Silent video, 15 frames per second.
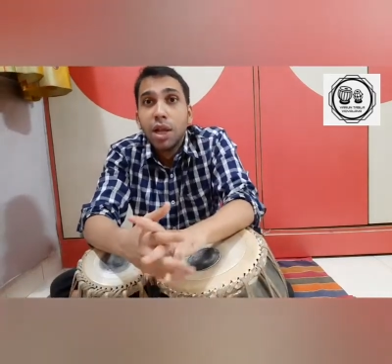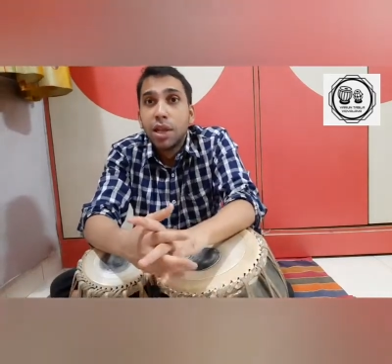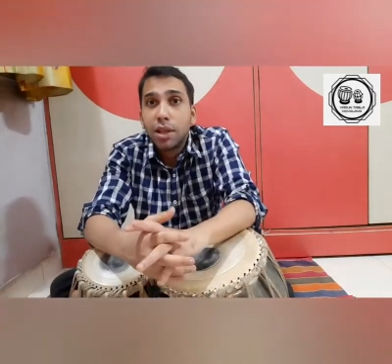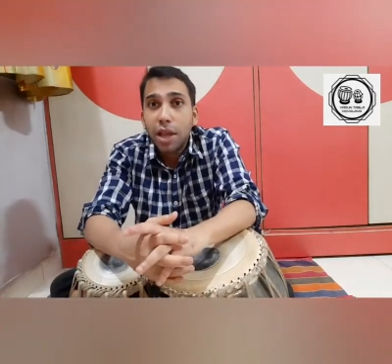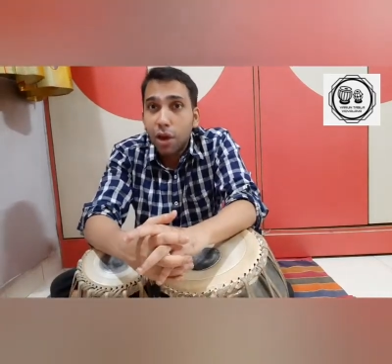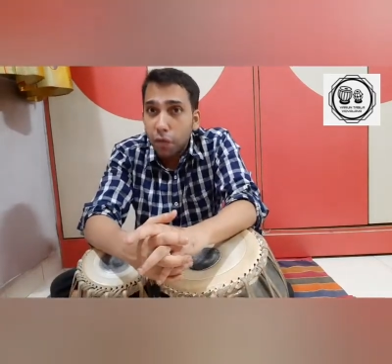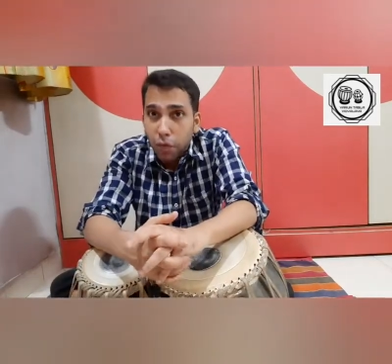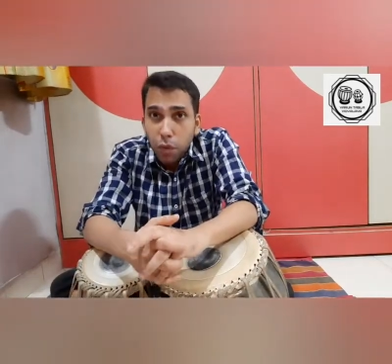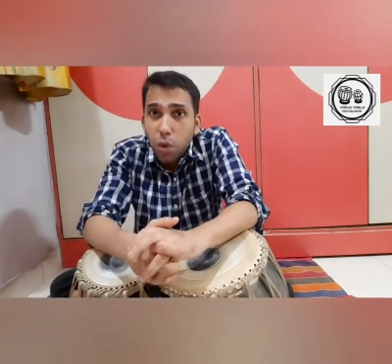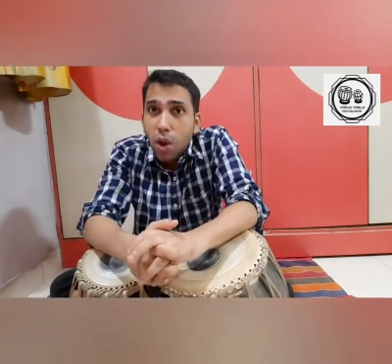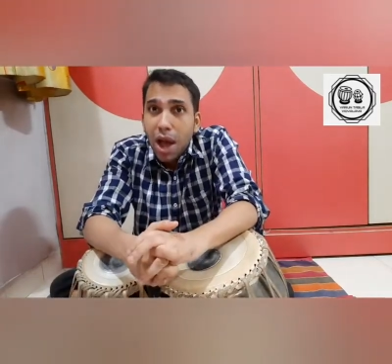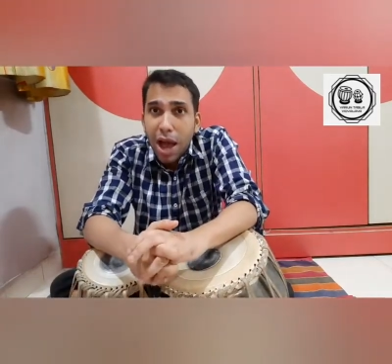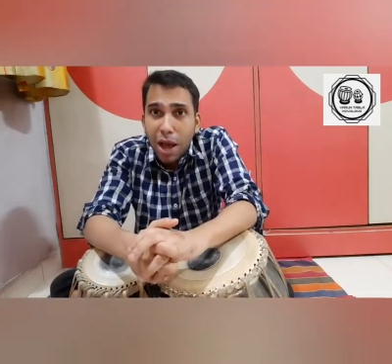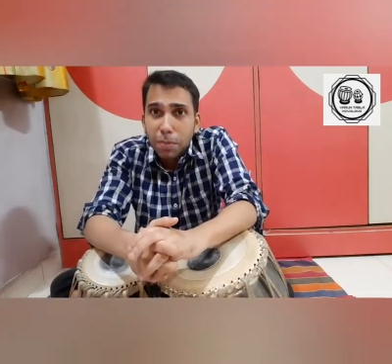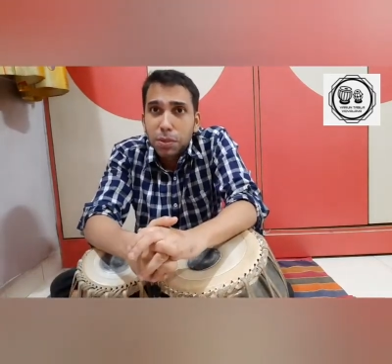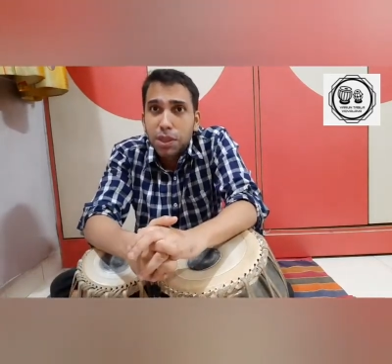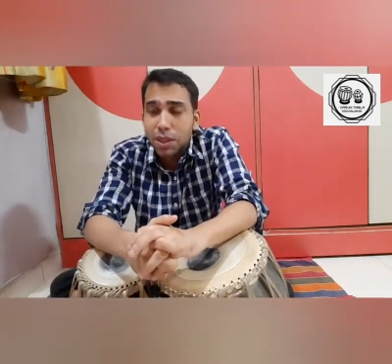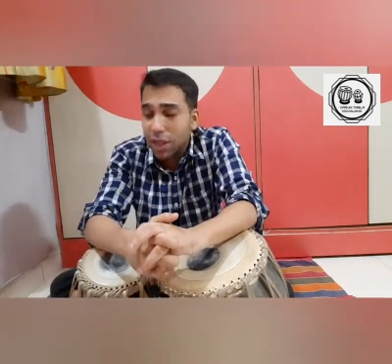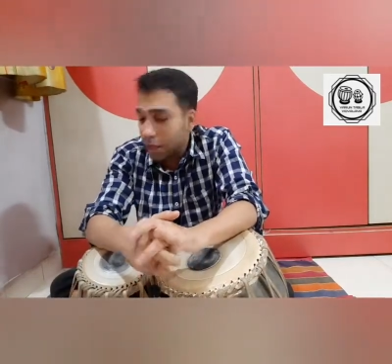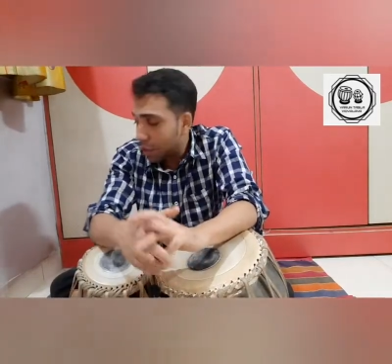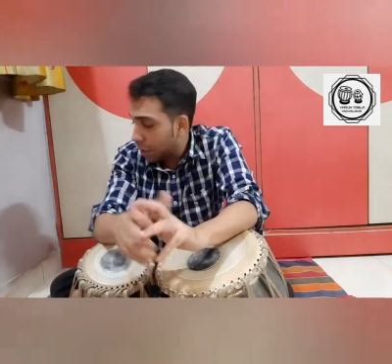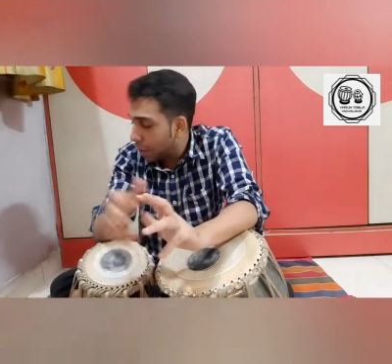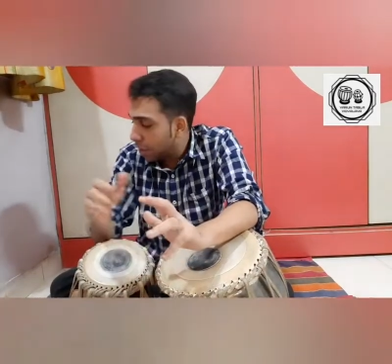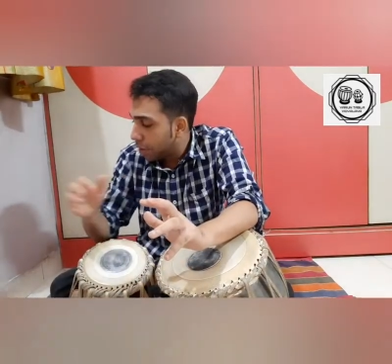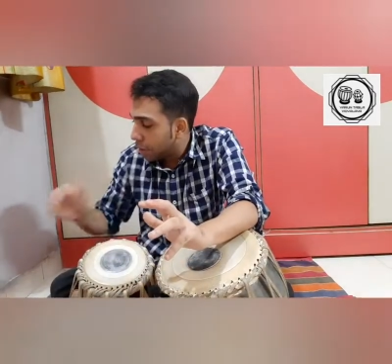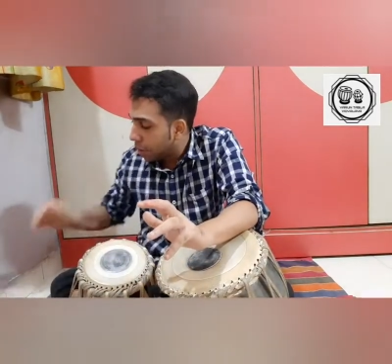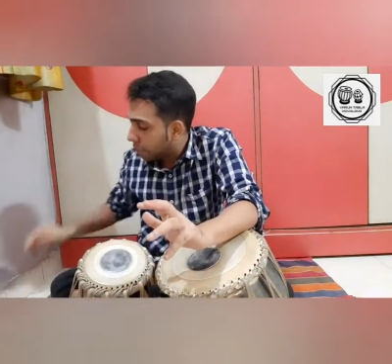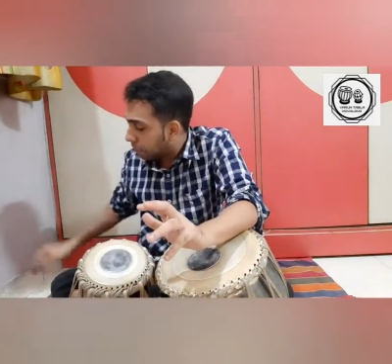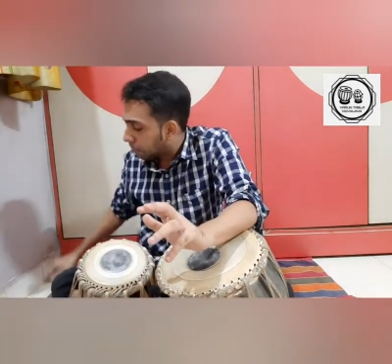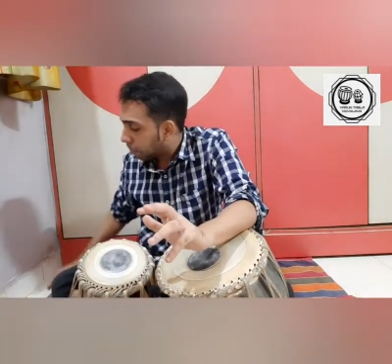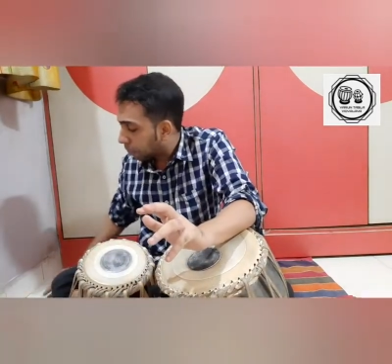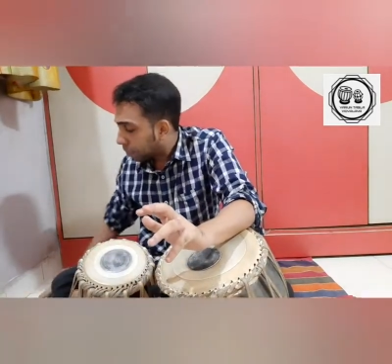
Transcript: There are few apps that are needed.